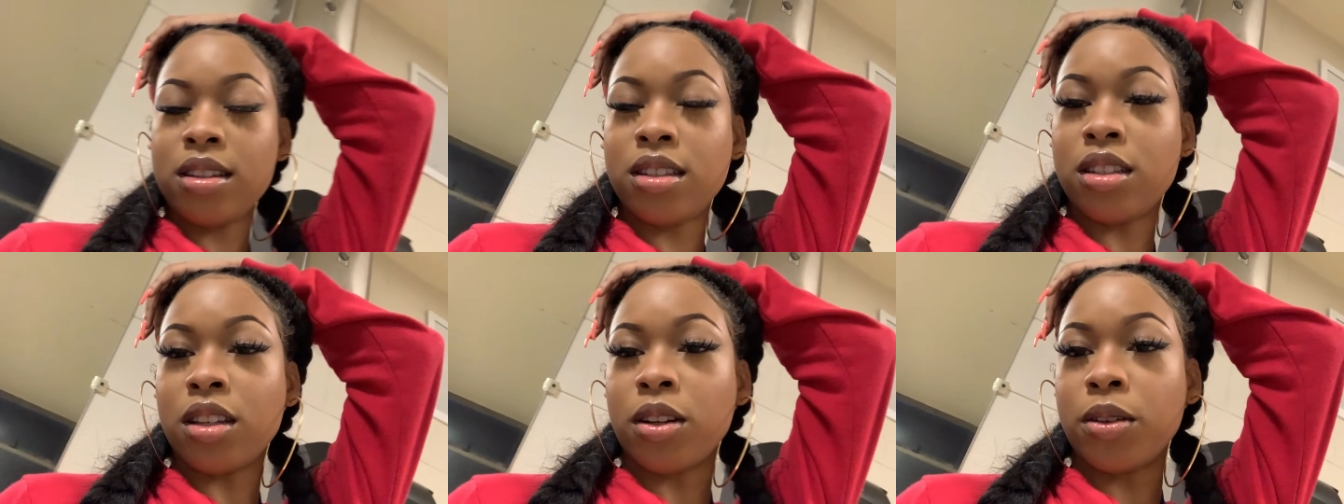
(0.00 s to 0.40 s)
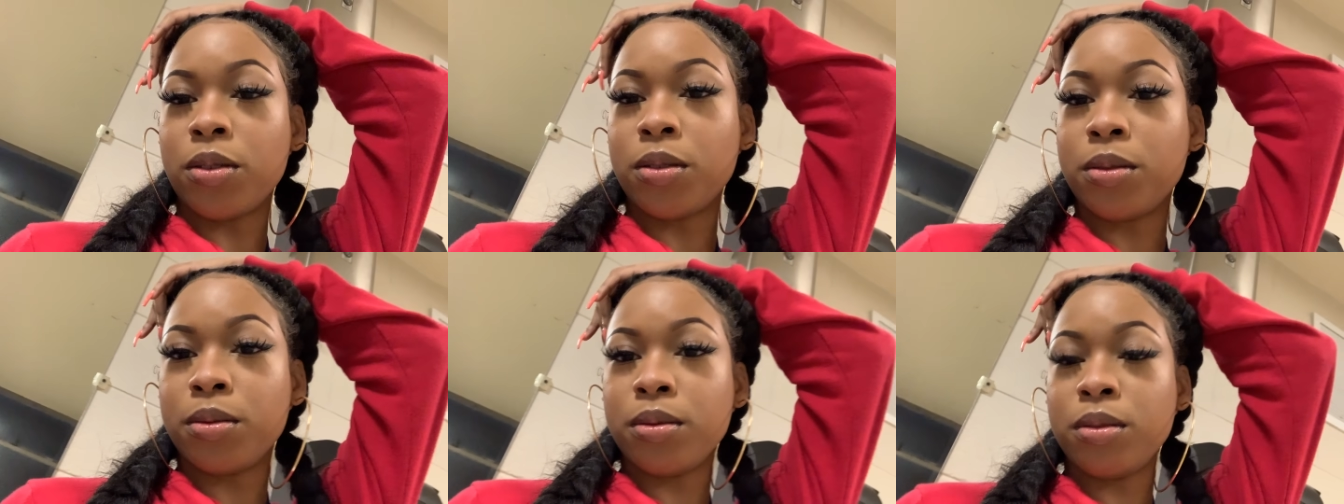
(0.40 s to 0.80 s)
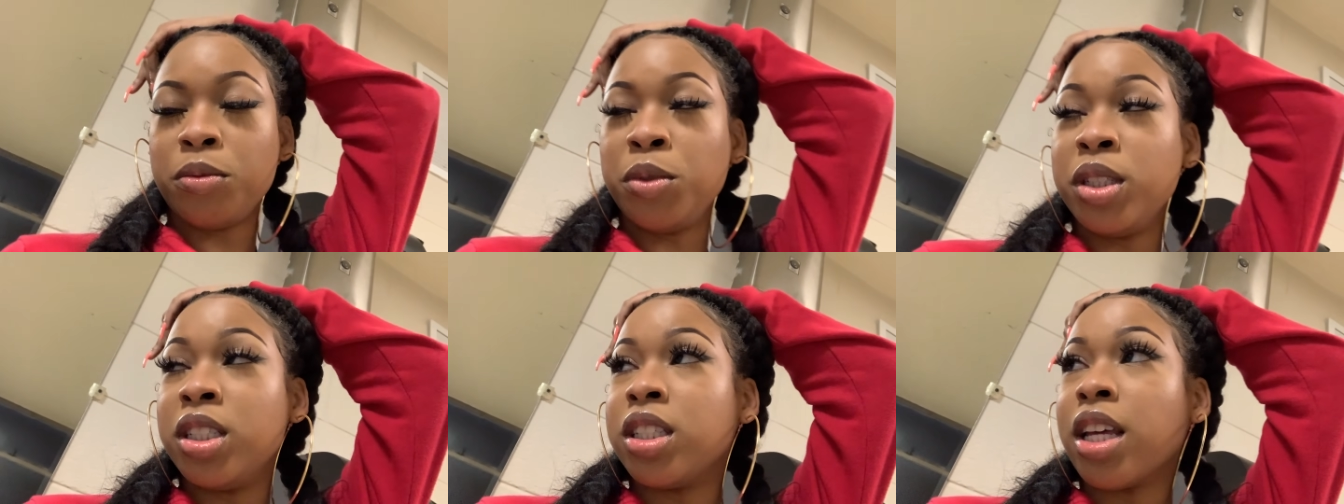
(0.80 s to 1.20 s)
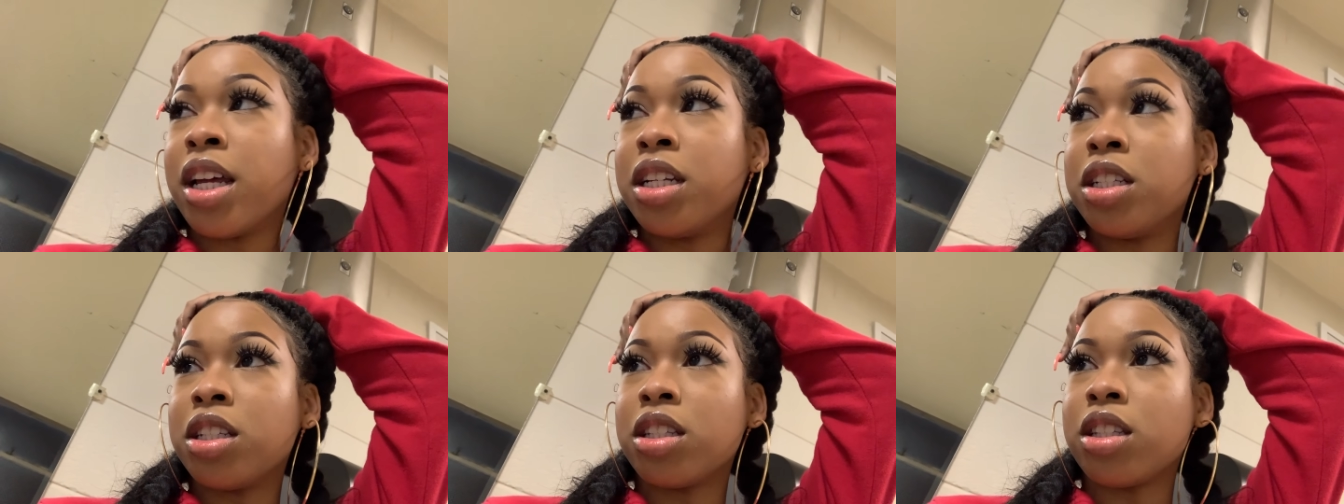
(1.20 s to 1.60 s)
So we
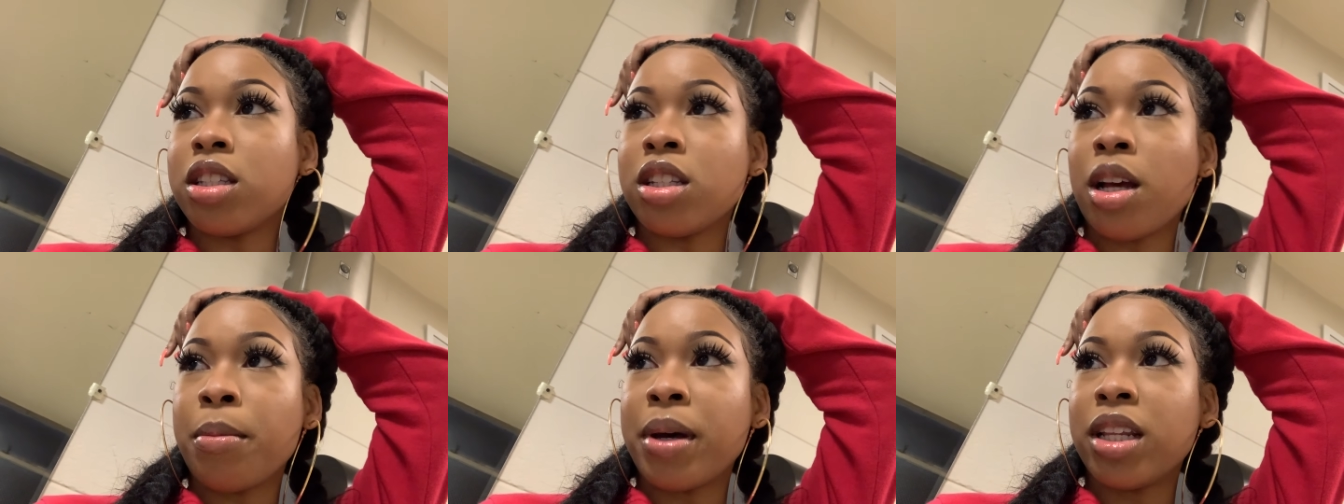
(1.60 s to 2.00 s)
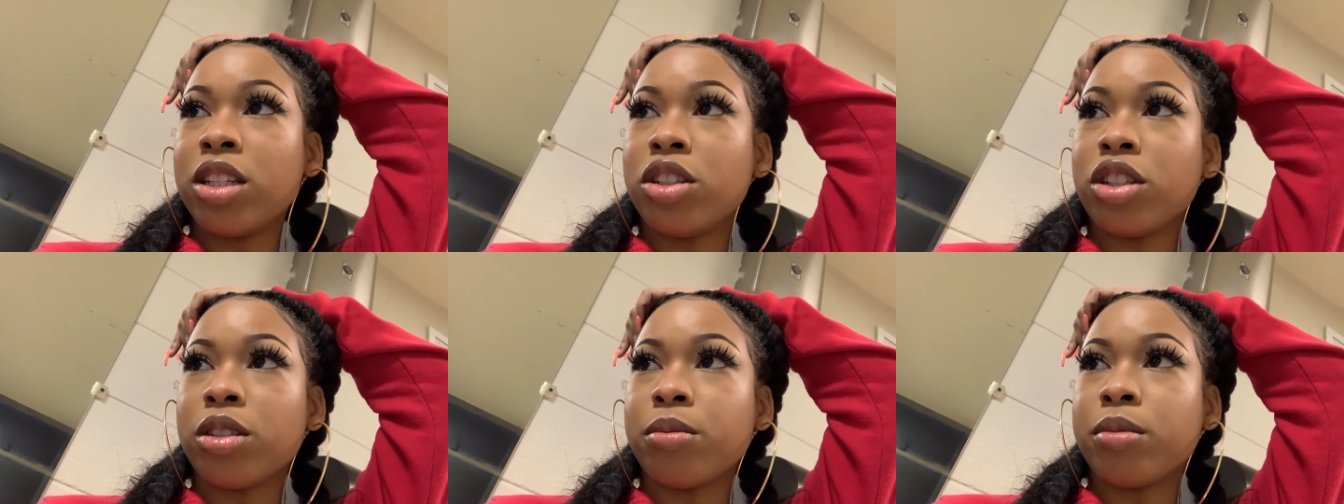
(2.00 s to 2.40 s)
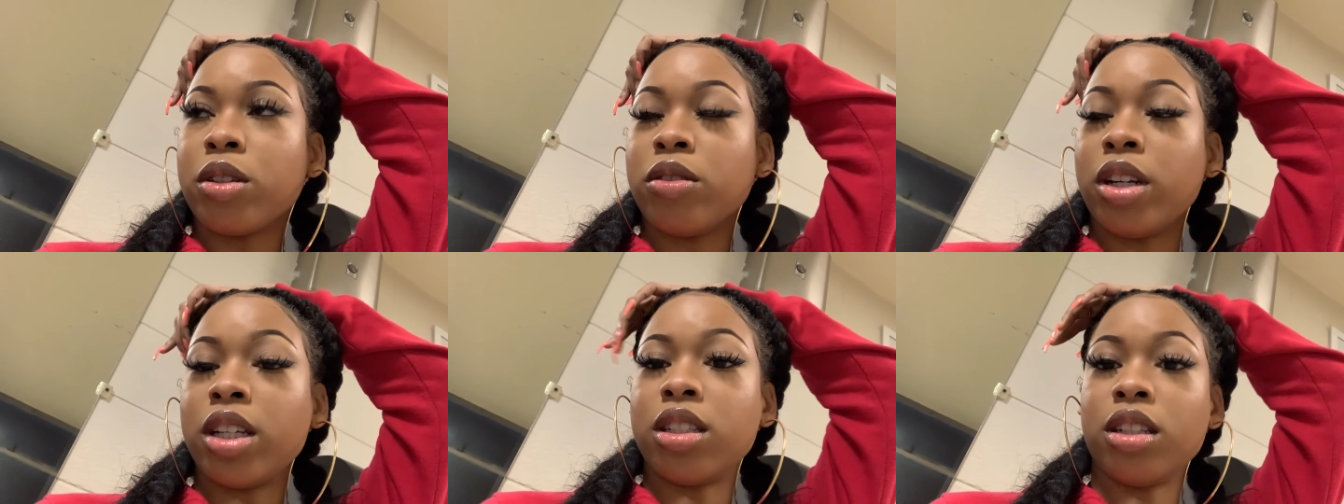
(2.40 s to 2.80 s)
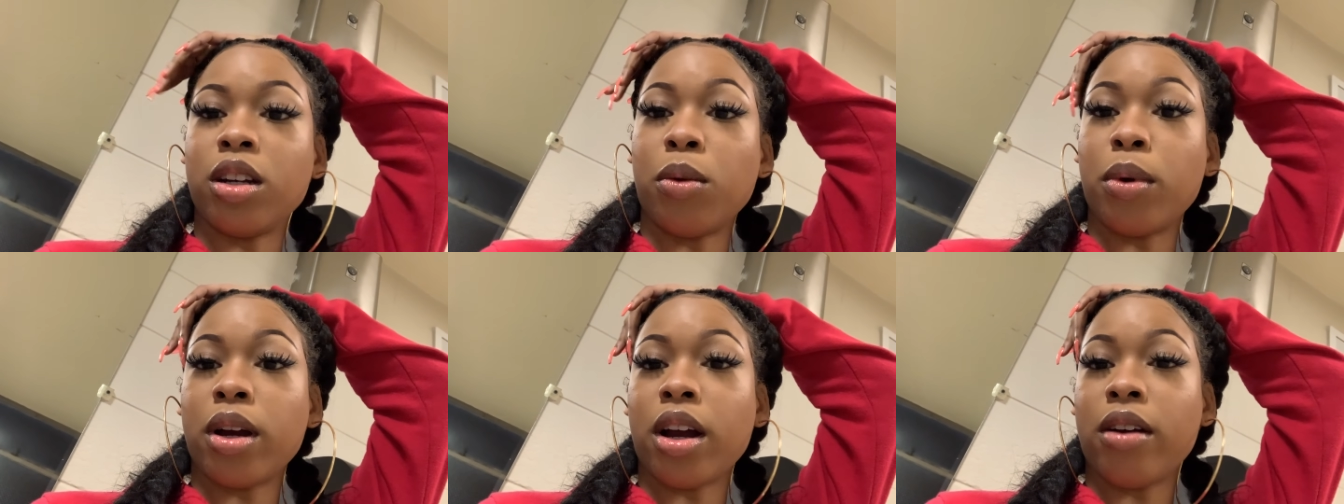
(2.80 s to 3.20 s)
decided just to stop by the gym so Destiny
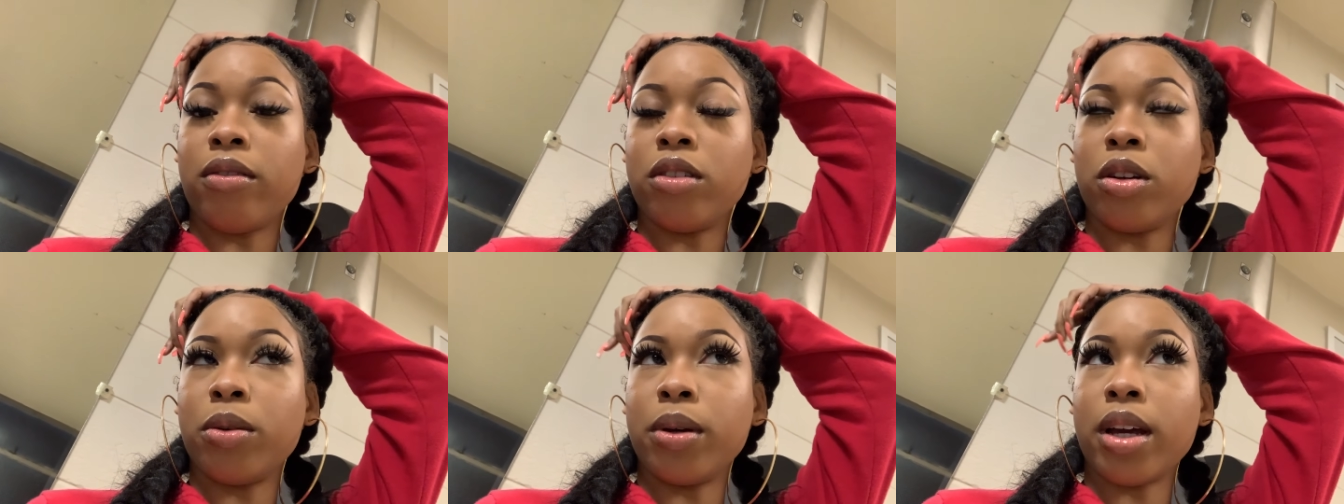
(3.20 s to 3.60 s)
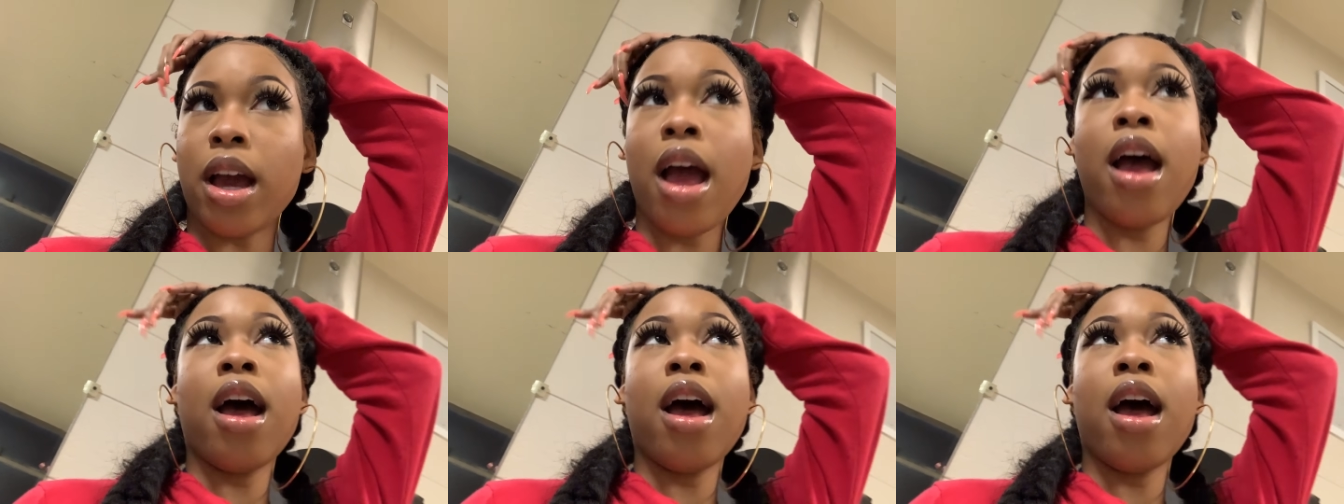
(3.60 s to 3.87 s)
could work out real quick.